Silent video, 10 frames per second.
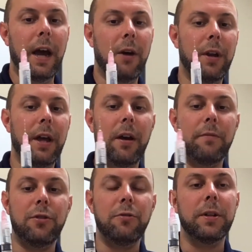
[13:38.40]
I would
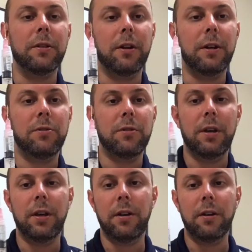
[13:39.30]
have 2 milligrams
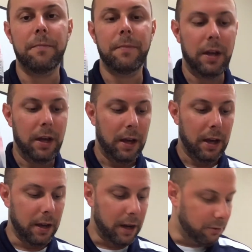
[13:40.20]
in here,
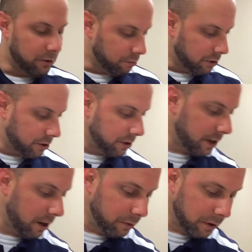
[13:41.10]
and I would switch
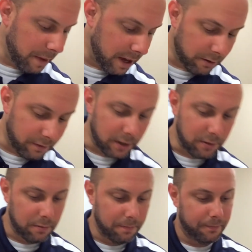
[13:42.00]
this out with a MAD
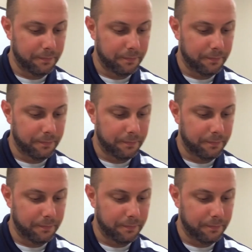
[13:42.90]
device.